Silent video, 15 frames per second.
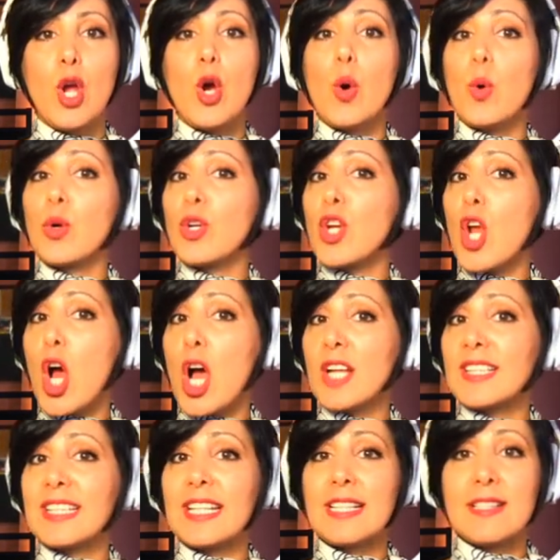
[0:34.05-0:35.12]
or
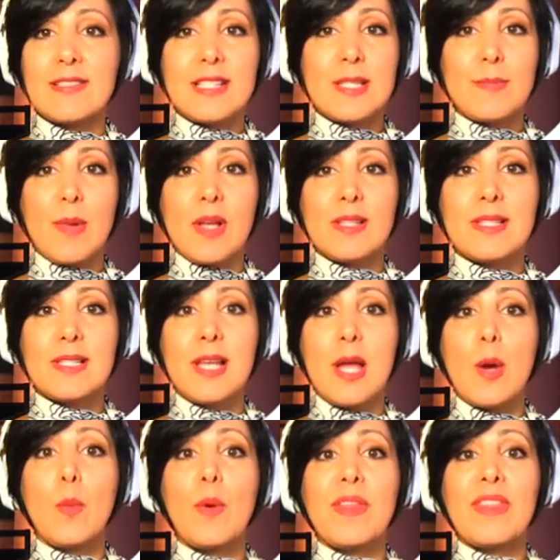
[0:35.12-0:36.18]
not get a response
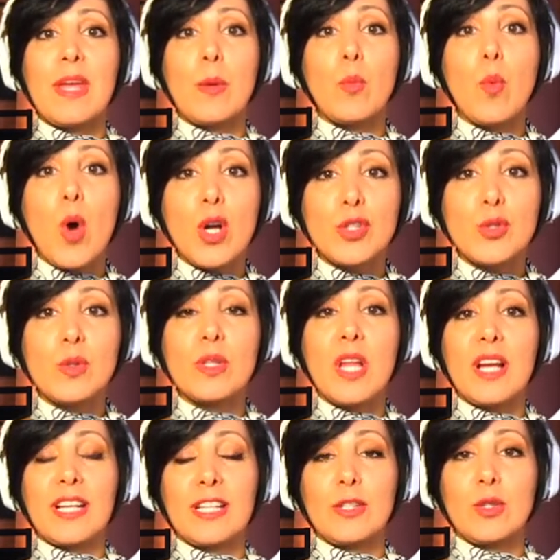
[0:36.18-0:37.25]
when they want to
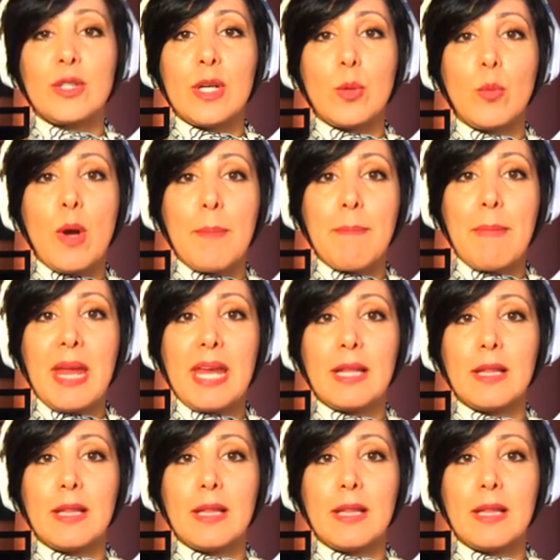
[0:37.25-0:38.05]
log into their webmail